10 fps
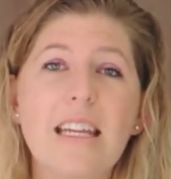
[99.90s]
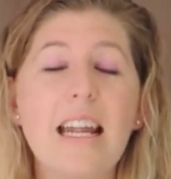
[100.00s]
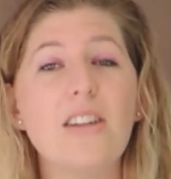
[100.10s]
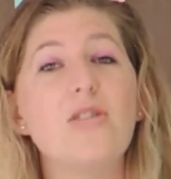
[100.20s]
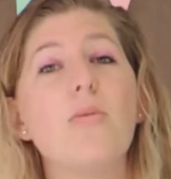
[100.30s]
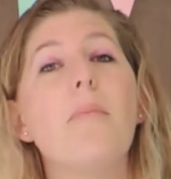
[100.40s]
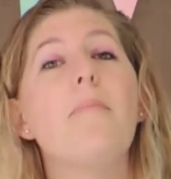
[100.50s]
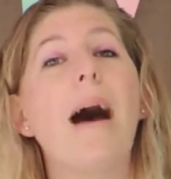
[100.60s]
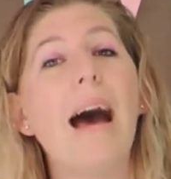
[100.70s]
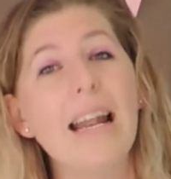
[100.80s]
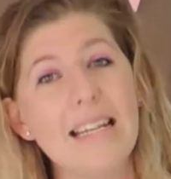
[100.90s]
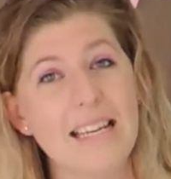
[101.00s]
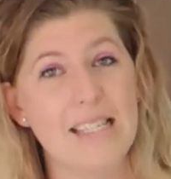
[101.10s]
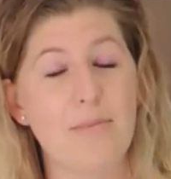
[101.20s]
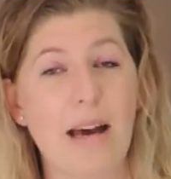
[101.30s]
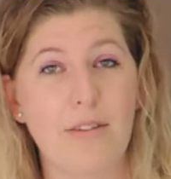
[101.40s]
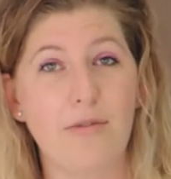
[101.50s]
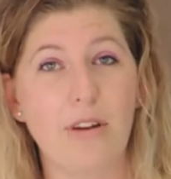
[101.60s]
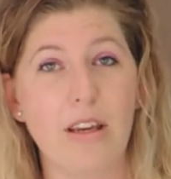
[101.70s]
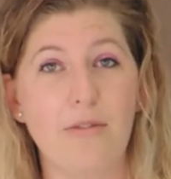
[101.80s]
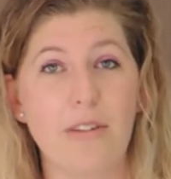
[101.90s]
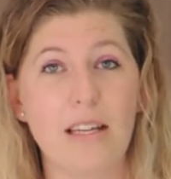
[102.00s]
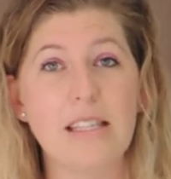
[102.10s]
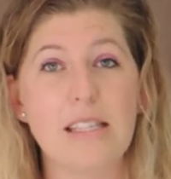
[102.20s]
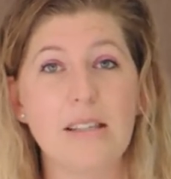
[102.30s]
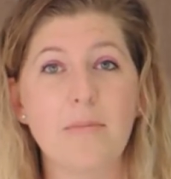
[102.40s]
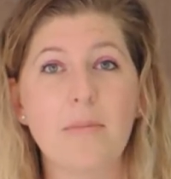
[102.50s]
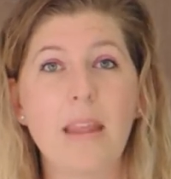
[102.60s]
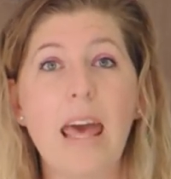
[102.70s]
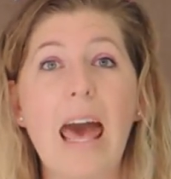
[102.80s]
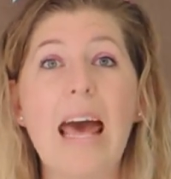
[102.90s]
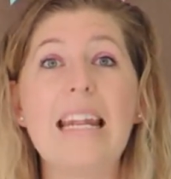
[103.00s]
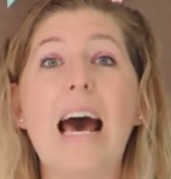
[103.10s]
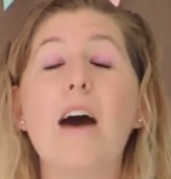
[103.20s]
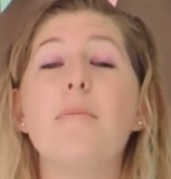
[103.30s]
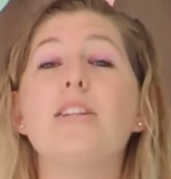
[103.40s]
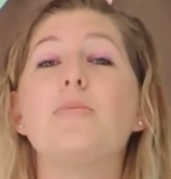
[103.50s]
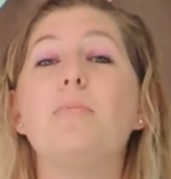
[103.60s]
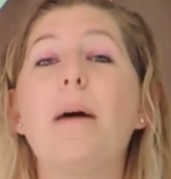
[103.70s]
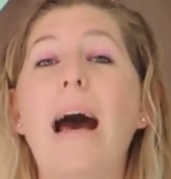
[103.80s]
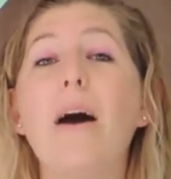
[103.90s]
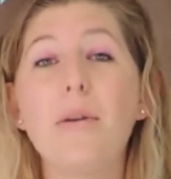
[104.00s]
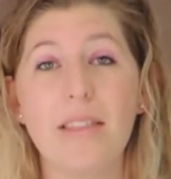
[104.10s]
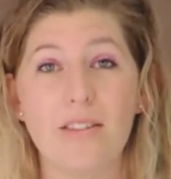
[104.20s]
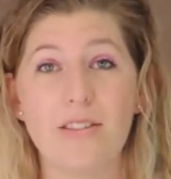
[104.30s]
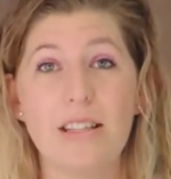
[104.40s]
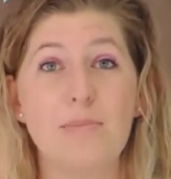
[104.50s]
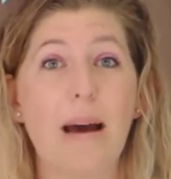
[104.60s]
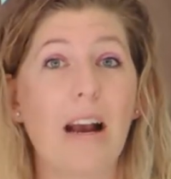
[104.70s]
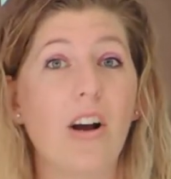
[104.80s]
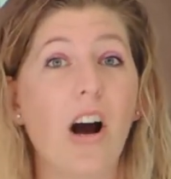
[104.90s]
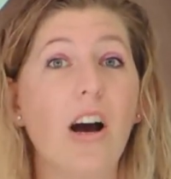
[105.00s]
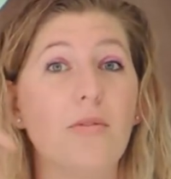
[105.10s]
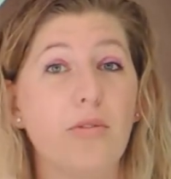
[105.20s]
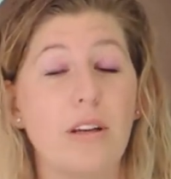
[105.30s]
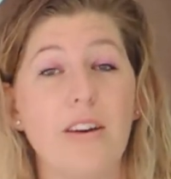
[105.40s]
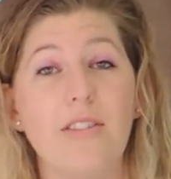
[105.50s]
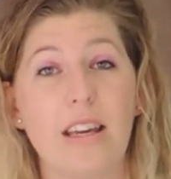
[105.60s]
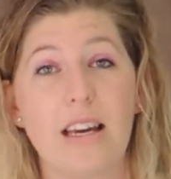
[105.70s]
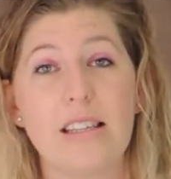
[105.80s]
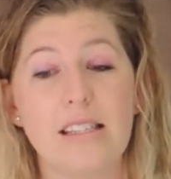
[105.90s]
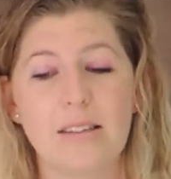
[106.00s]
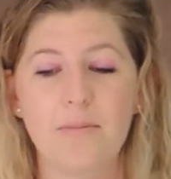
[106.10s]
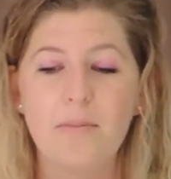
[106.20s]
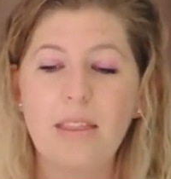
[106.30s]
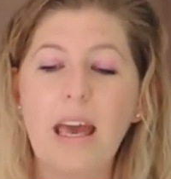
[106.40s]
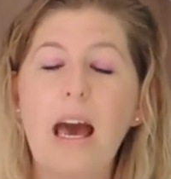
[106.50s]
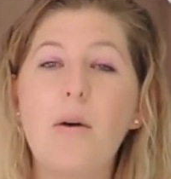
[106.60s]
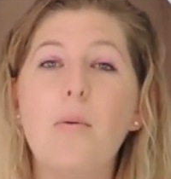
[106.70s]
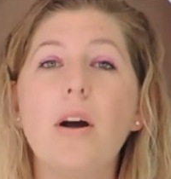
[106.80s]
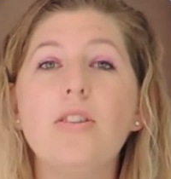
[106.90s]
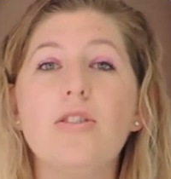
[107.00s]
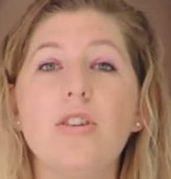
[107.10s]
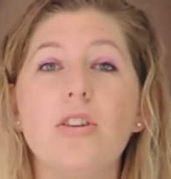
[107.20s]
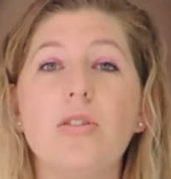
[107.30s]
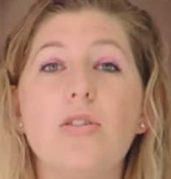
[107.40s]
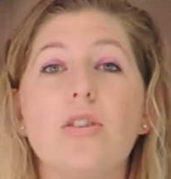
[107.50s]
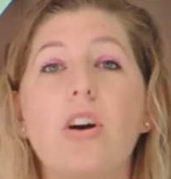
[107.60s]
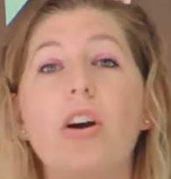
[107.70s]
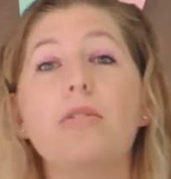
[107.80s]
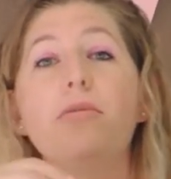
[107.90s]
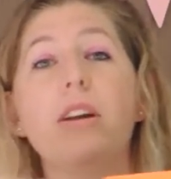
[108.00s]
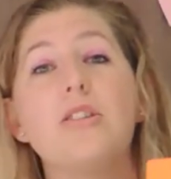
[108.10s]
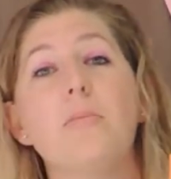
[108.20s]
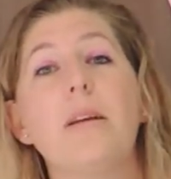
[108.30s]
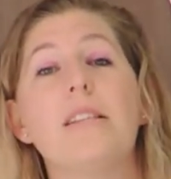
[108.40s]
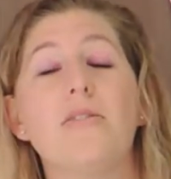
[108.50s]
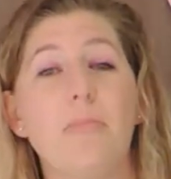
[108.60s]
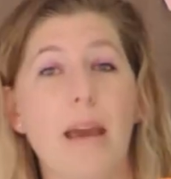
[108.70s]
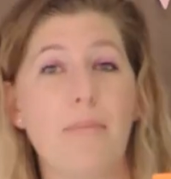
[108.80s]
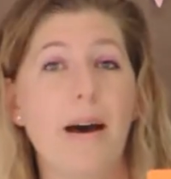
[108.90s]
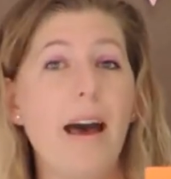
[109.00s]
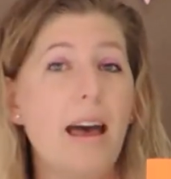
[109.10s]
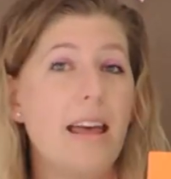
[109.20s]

Now, to remind us about forgiveness, and how much power there is by God for giving us. I want you to go and fetch a piece of paper